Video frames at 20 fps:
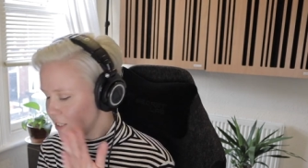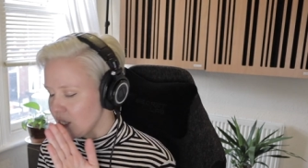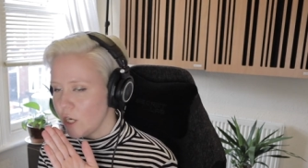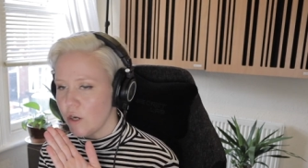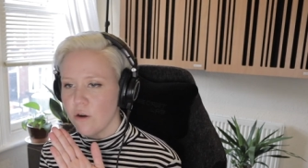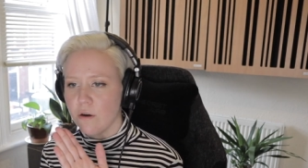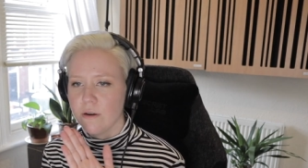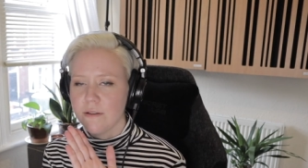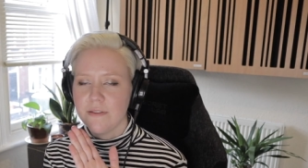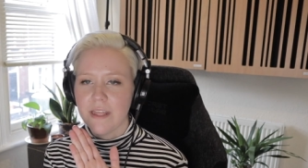
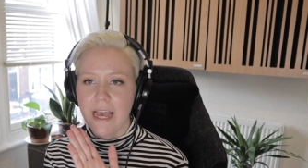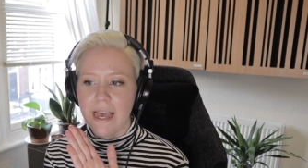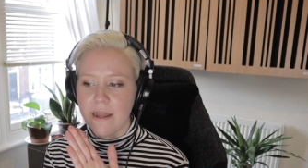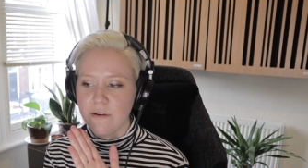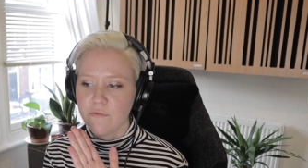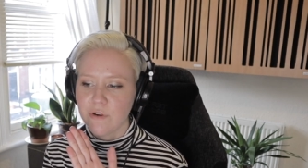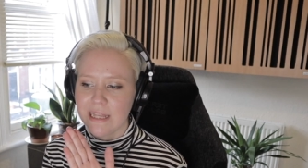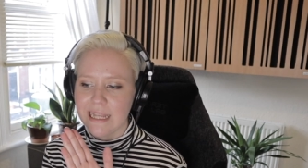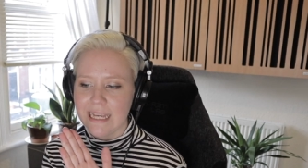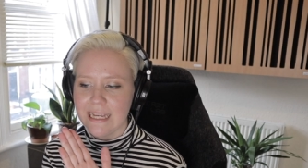So
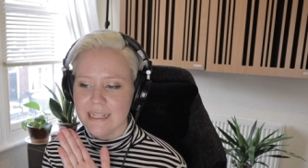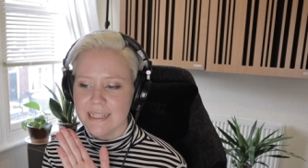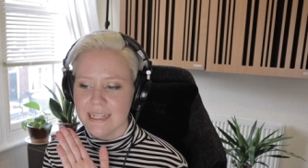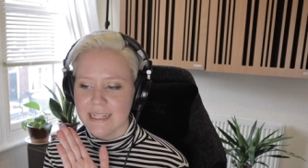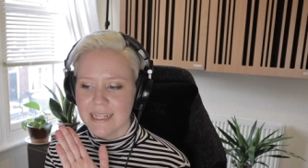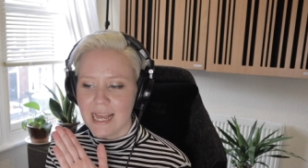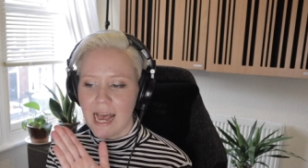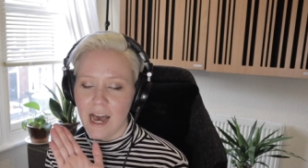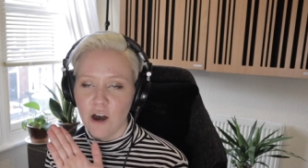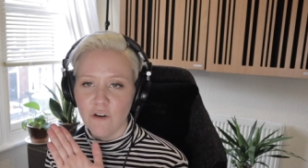then release
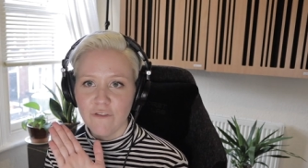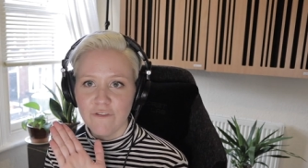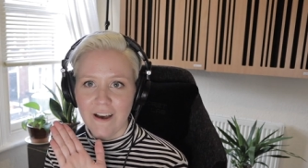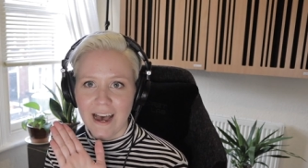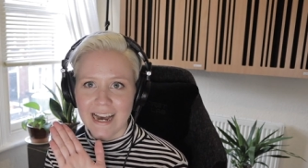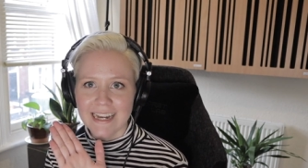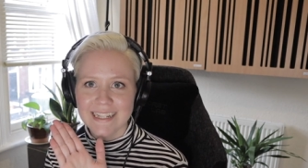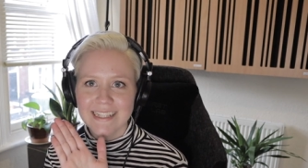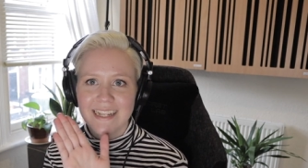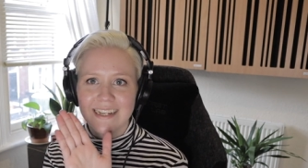is how
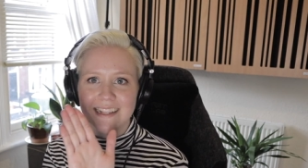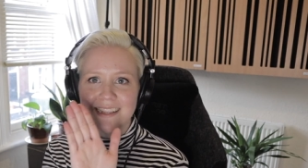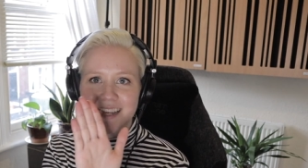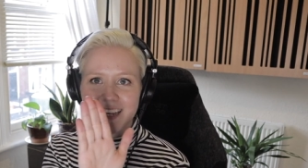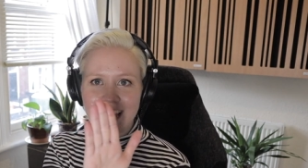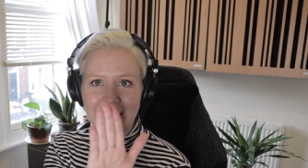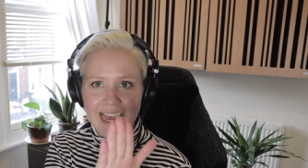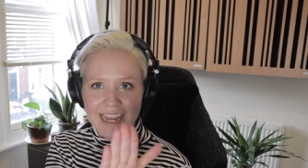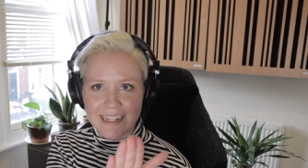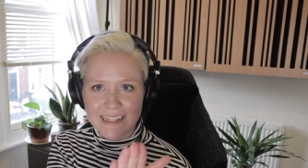fast
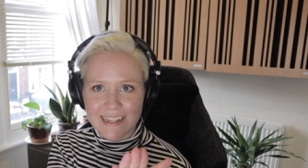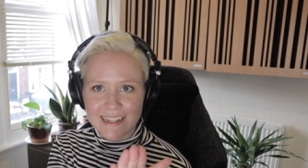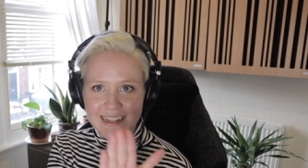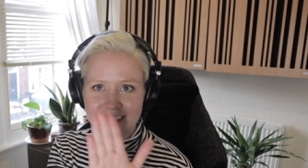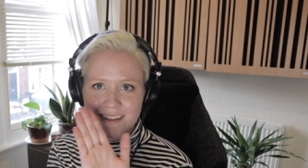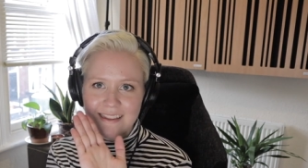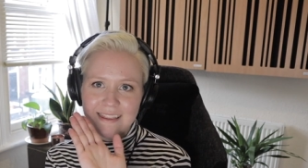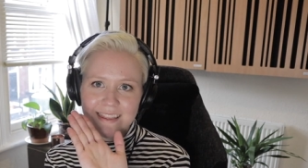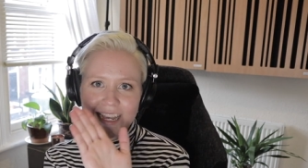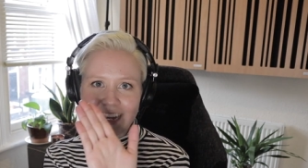the gate
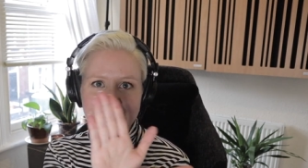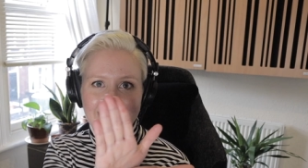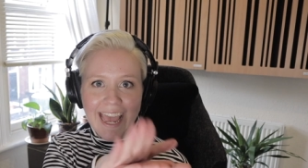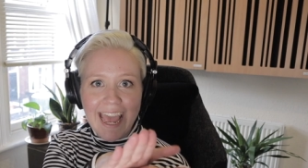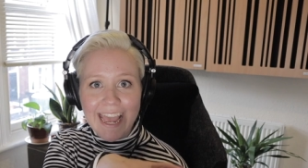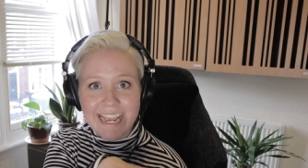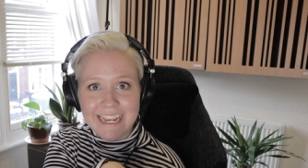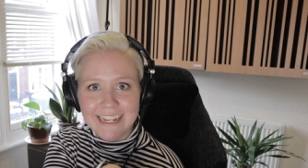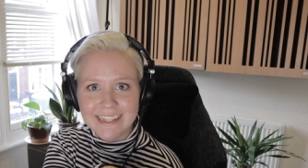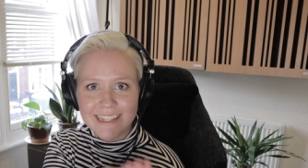the
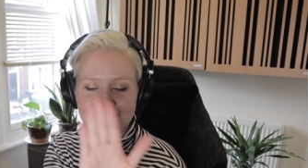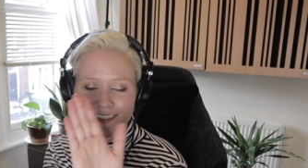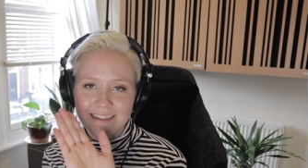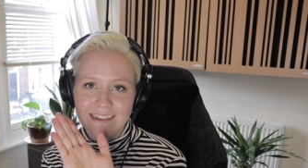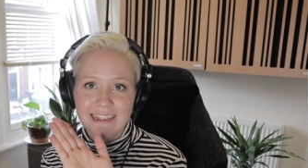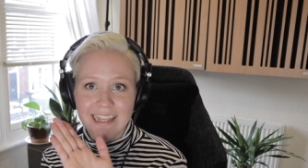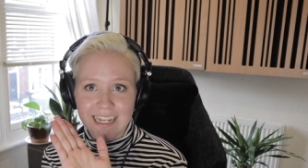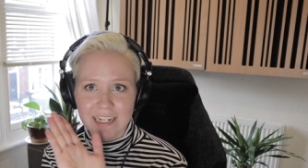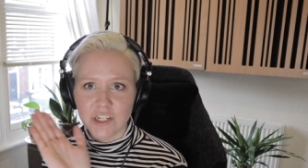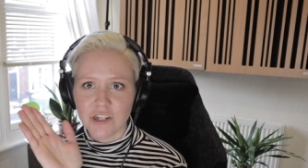gate,
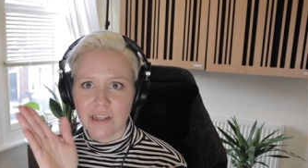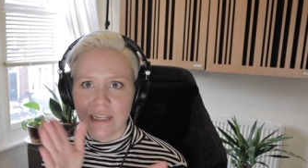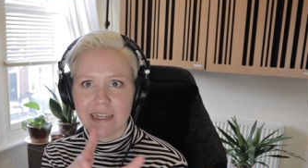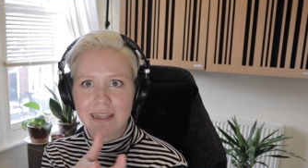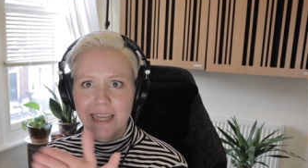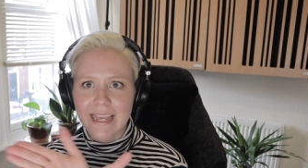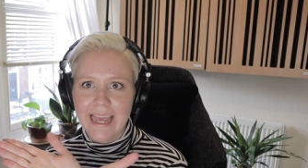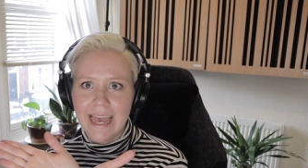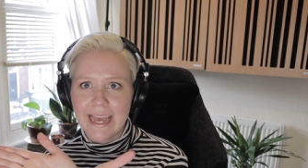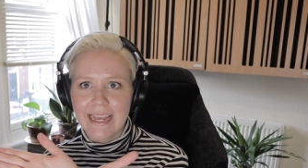literally
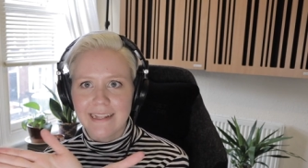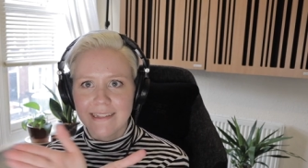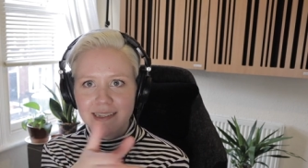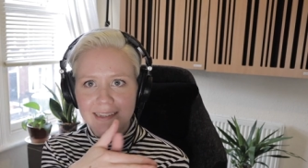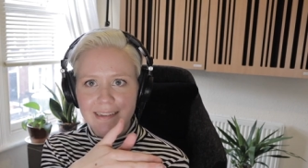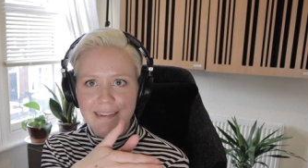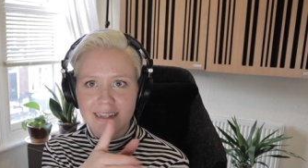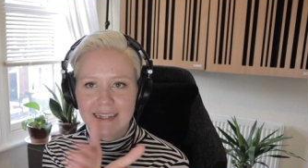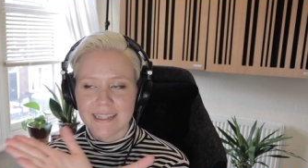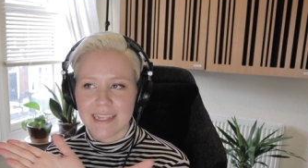the
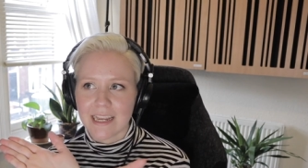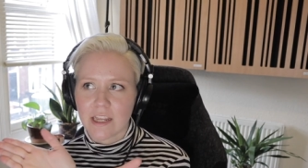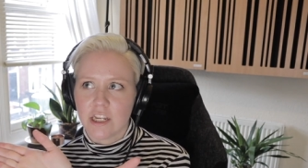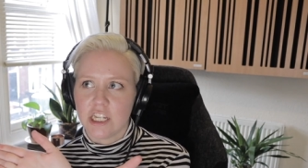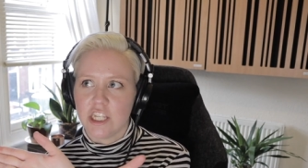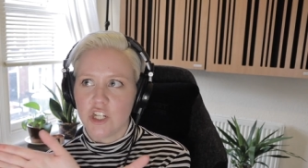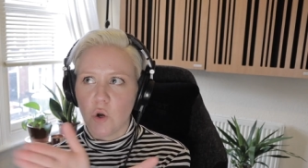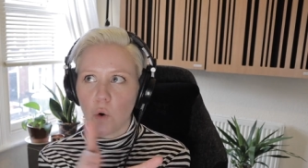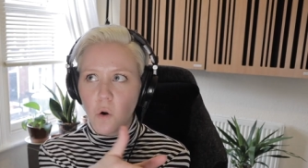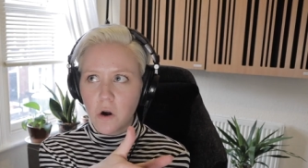gate, it's like a
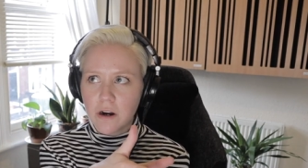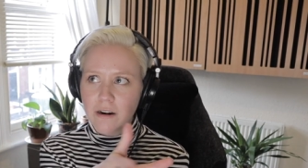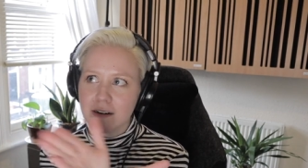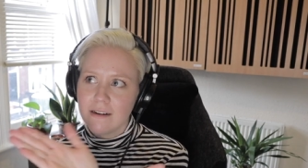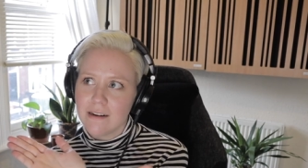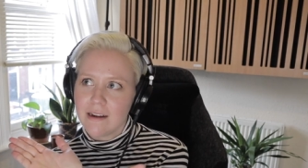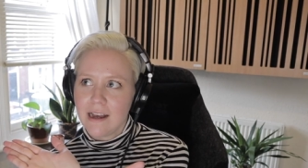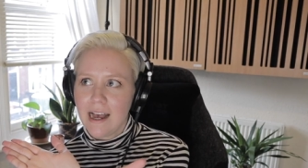door.